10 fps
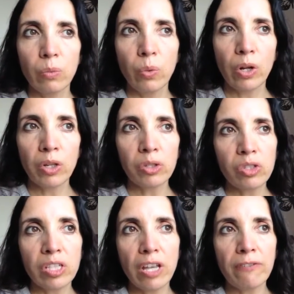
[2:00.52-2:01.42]
we're going to
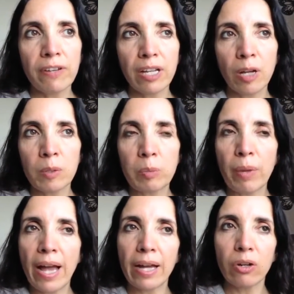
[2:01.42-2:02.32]
see if it comes
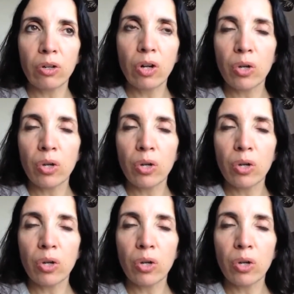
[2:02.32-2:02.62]
back or